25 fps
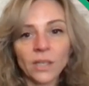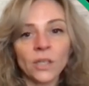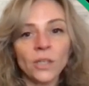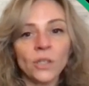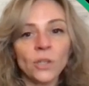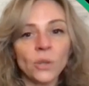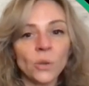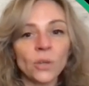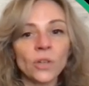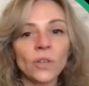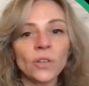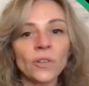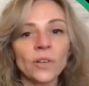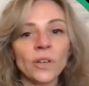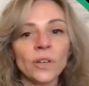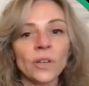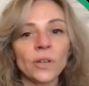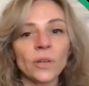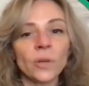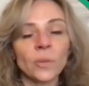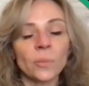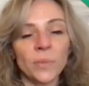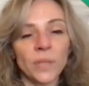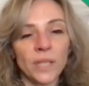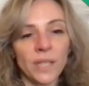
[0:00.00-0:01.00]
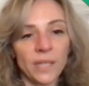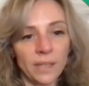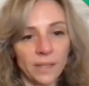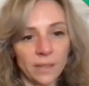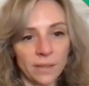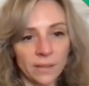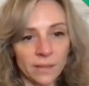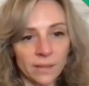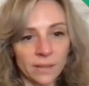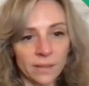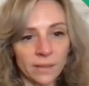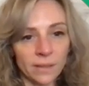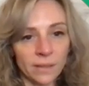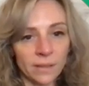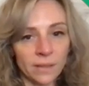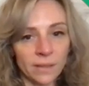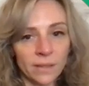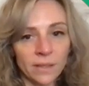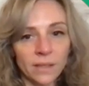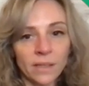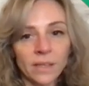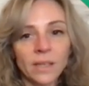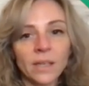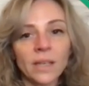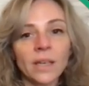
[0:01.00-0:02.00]
Your critical piece
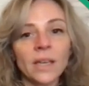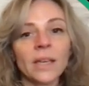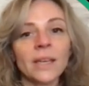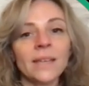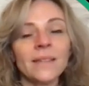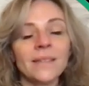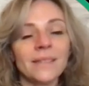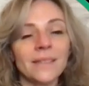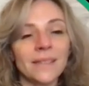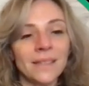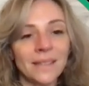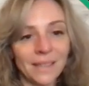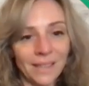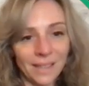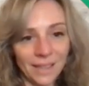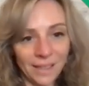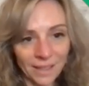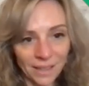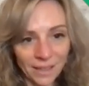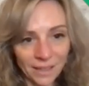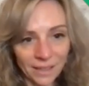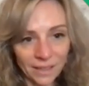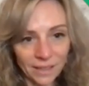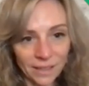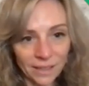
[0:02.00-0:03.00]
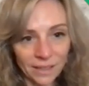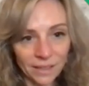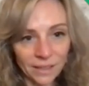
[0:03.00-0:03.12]
is needed,